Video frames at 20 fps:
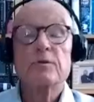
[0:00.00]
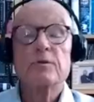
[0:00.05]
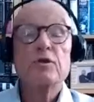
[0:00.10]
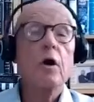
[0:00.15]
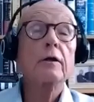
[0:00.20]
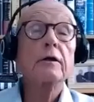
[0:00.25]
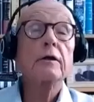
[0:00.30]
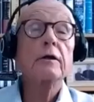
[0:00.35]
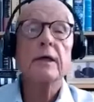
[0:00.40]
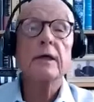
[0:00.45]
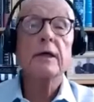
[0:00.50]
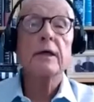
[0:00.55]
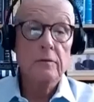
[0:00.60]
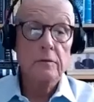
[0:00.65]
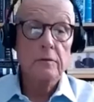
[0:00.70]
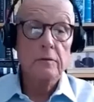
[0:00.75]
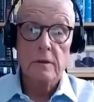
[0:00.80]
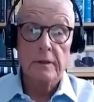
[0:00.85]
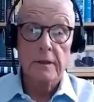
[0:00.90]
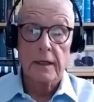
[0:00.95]

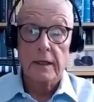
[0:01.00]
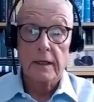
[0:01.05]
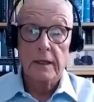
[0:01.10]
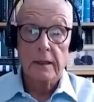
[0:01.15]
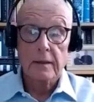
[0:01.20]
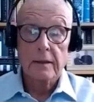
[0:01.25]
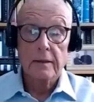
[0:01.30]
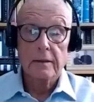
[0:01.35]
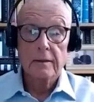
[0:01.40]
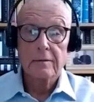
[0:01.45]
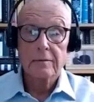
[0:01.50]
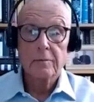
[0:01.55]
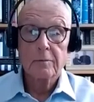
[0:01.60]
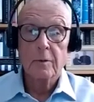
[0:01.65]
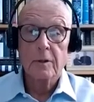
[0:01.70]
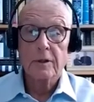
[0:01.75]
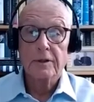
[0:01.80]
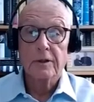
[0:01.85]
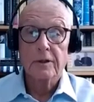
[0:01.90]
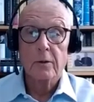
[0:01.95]
talking today
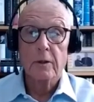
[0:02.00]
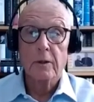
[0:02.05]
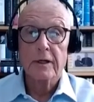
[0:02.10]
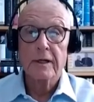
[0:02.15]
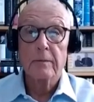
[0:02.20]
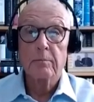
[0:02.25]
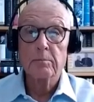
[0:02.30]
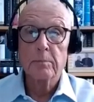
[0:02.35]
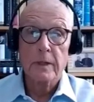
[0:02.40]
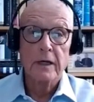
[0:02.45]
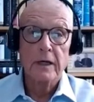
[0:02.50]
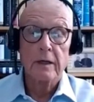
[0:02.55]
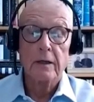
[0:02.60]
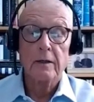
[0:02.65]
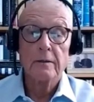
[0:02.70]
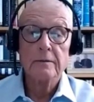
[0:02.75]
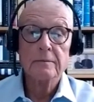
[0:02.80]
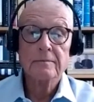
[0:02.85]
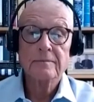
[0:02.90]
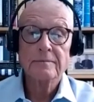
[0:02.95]
with Orion
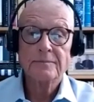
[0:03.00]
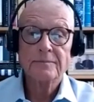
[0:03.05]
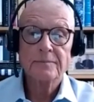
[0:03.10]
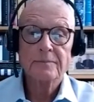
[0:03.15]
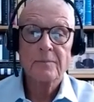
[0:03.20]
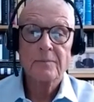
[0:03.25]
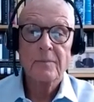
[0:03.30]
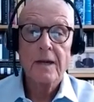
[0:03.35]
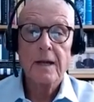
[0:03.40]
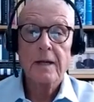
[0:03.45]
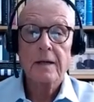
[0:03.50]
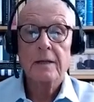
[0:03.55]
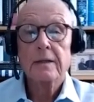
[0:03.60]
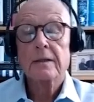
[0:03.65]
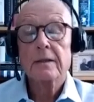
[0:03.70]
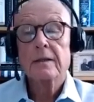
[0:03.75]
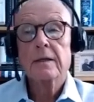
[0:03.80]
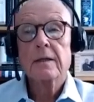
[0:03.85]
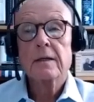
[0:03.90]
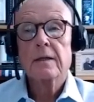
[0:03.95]
Bell,
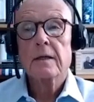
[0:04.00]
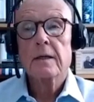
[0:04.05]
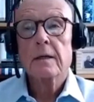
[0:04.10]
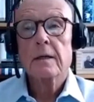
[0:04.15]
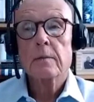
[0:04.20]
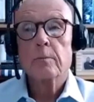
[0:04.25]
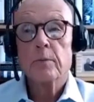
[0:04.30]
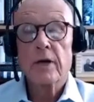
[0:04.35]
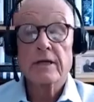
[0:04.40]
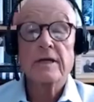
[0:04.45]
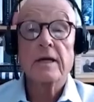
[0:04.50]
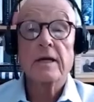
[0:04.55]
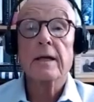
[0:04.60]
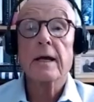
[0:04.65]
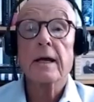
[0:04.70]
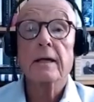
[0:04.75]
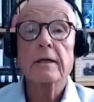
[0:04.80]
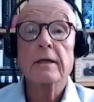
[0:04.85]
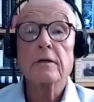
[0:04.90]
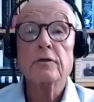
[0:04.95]

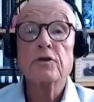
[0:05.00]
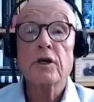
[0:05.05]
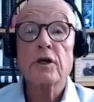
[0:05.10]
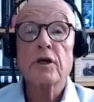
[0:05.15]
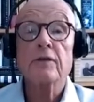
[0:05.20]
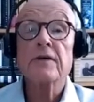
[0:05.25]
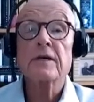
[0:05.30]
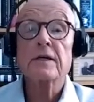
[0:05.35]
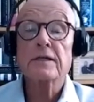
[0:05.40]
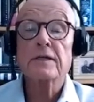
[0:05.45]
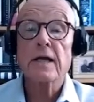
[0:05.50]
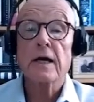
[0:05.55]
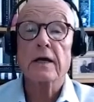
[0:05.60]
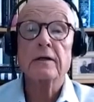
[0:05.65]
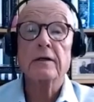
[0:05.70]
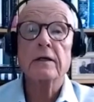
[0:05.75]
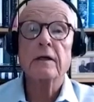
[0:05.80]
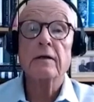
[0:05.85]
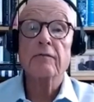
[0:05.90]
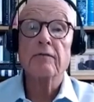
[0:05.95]
President and Chief
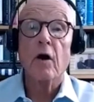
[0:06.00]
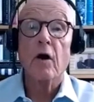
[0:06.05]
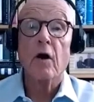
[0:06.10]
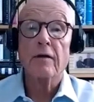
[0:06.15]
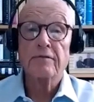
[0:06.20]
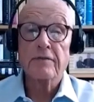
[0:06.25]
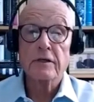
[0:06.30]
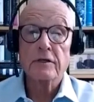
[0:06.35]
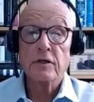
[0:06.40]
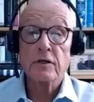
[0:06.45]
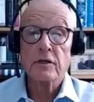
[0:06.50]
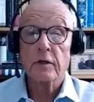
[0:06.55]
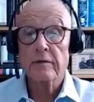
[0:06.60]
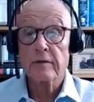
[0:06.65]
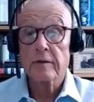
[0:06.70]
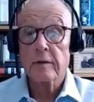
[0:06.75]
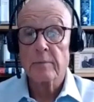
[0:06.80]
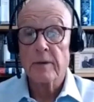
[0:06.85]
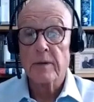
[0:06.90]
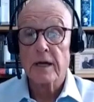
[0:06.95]
Executive Officer
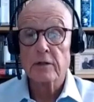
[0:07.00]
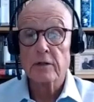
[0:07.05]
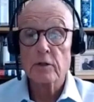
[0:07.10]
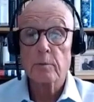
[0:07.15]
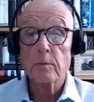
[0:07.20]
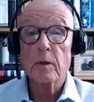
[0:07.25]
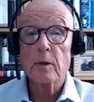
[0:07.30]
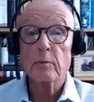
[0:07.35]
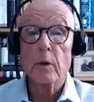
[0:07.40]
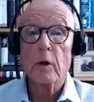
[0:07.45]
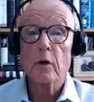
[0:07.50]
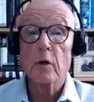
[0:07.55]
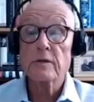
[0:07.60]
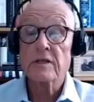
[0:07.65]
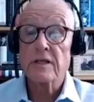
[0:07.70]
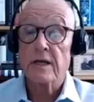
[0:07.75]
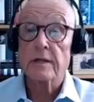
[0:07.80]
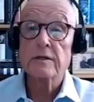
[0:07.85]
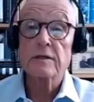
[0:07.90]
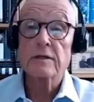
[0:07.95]
of the Benjamin
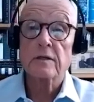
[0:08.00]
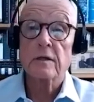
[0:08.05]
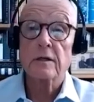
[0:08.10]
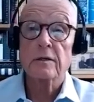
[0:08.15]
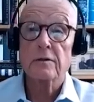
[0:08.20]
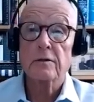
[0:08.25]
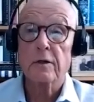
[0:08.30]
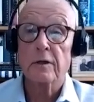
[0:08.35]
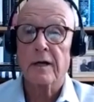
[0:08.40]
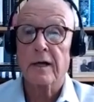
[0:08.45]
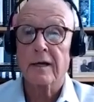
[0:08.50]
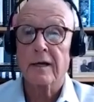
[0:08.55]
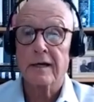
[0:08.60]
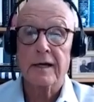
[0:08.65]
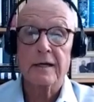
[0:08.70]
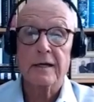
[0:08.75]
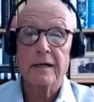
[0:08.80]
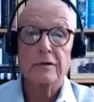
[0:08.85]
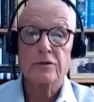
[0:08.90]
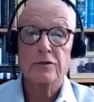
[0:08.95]
Rose Institute on
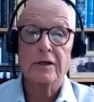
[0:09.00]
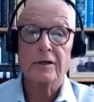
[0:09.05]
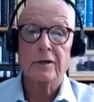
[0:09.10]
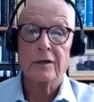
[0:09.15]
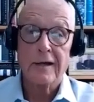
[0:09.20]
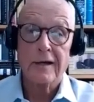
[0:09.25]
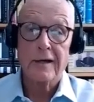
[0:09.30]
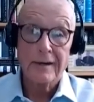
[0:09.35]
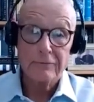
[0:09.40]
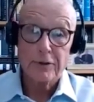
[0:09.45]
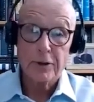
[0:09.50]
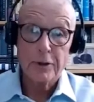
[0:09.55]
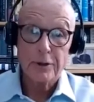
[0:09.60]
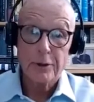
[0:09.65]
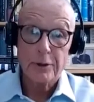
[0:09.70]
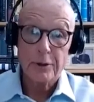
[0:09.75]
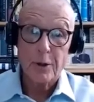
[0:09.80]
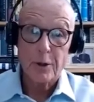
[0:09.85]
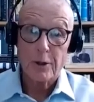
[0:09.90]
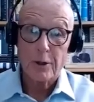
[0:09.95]
Aging. Good
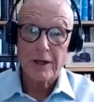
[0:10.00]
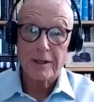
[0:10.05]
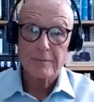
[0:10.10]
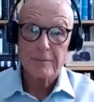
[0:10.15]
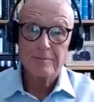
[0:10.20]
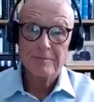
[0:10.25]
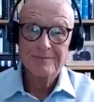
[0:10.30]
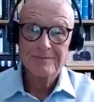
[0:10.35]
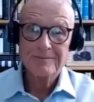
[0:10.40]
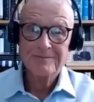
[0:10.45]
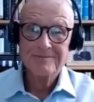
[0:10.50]
afternoon, Orion.